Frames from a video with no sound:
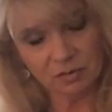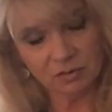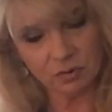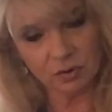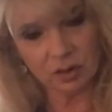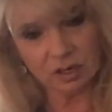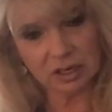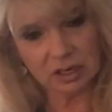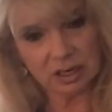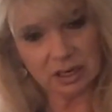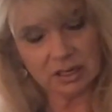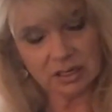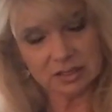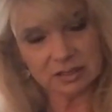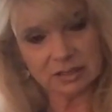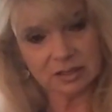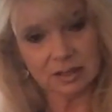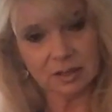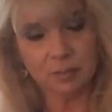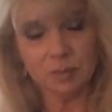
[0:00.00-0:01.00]
very
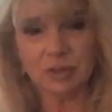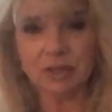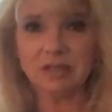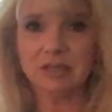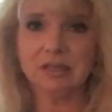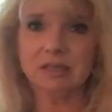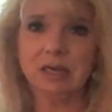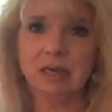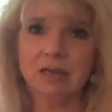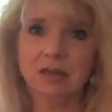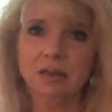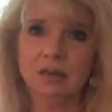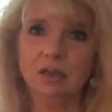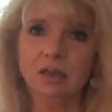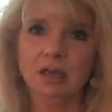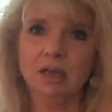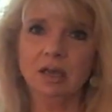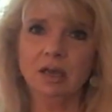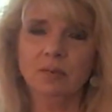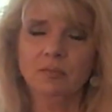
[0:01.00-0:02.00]
nicely, but
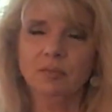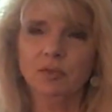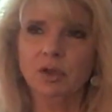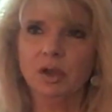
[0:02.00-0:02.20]
suddenly